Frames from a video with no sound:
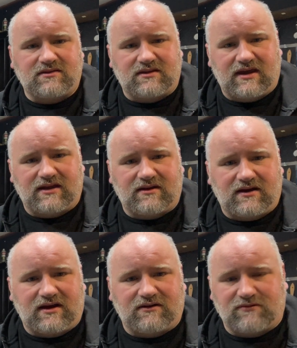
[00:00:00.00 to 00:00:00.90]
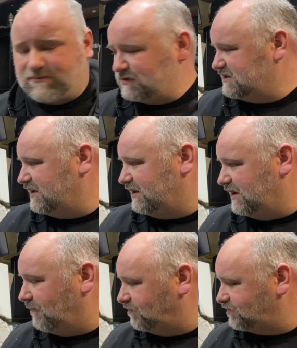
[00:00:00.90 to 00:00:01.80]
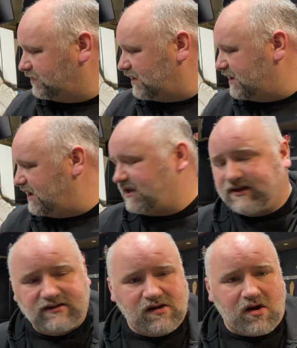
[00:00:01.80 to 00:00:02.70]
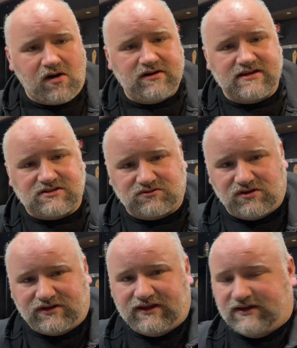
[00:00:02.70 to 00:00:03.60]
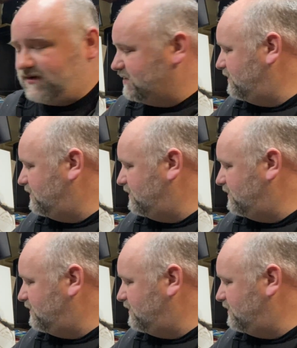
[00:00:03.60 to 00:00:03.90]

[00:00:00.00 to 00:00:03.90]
that represent him. He is looking